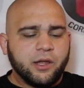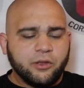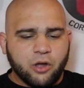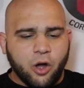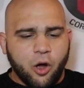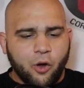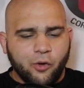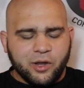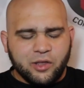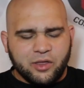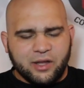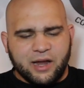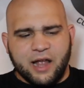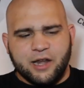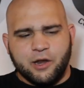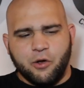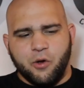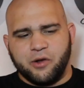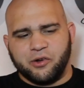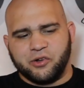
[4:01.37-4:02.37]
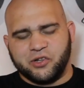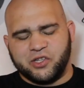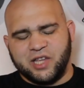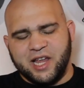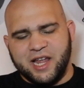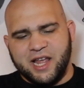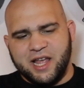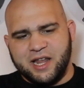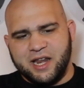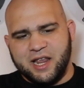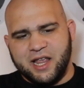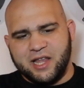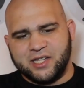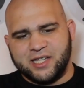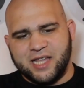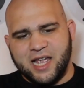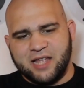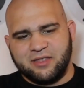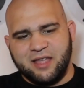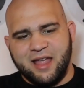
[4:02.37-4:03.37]
The only thing I don't understand
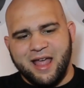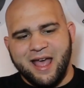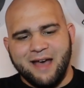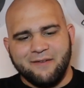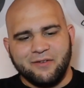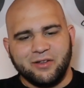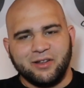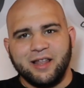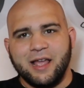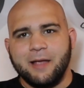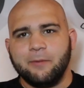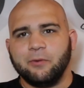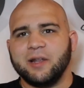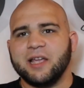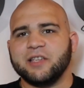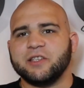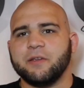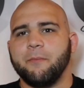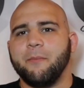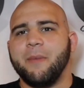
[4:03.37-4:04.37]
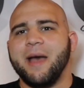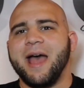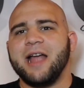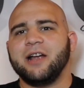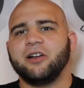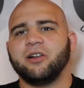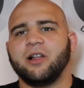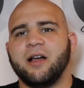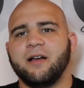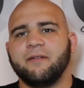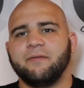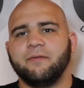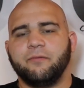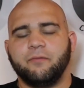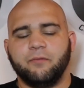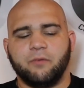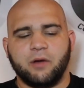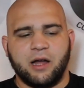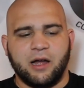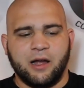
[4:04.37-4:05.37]
is that they have it labeled as a bag glove.
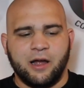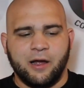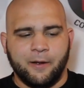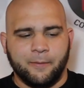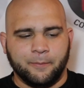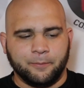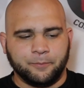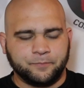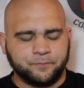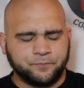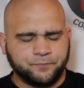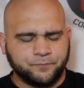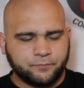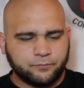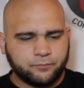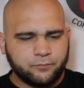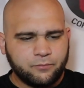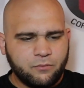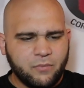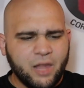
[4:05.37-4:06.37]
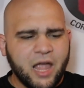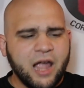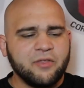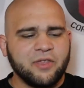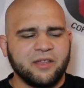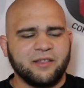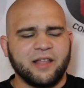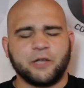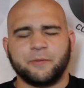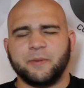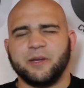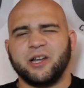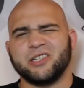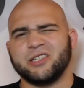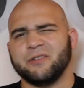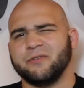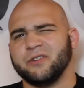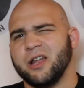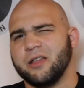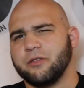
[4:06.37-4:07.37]
Um, I think that's
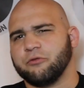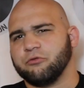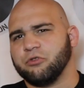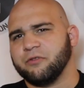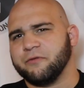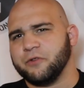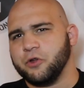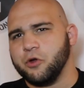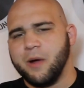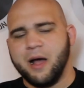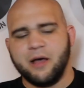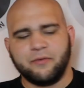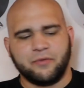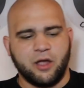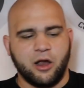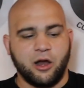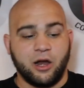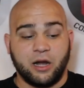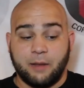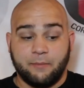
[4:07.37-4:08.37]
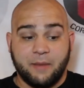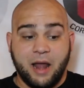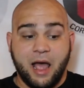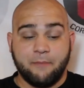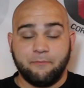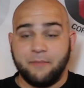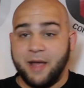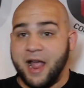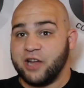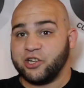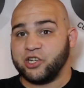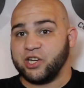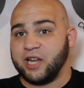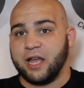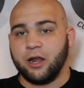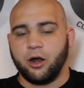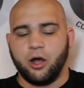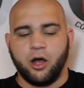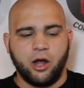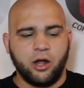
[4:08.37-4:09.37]
because of another review out there, and I'm not bashing
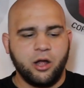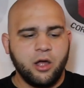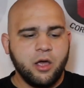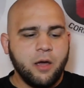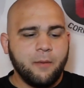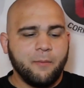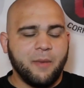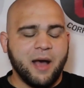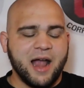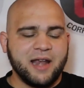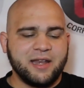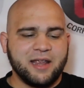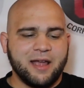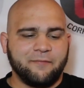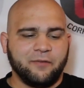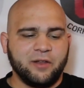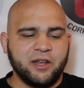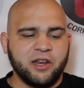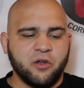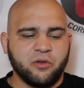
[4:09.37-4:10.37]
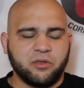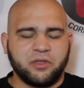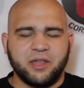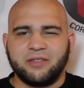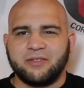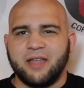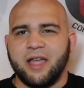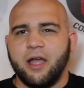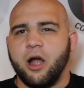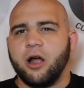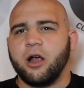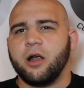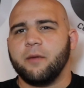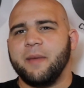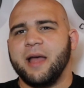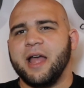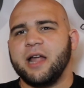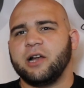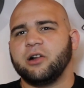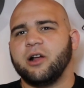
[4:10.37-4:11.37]
it at all, but I definitely don't think they are a
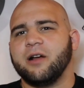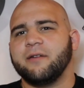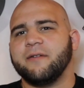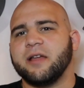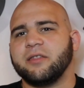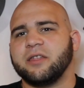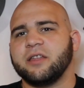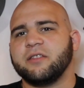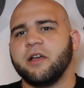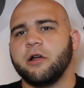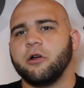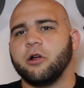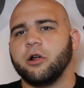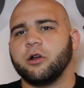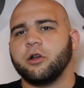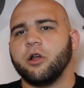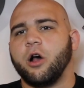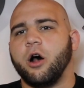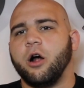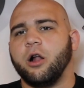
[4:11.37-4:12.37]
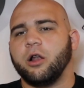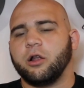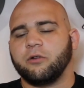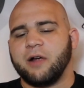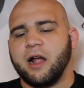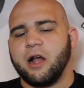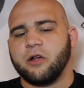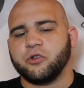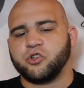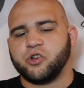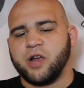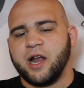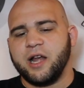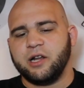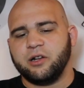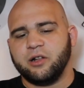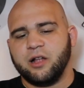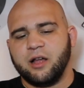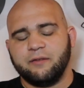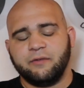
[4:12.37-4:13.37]
bag glove. I think they're an all-around
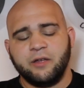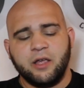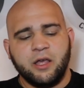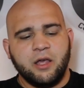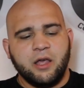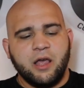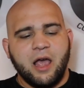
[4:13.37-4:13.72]
training glove.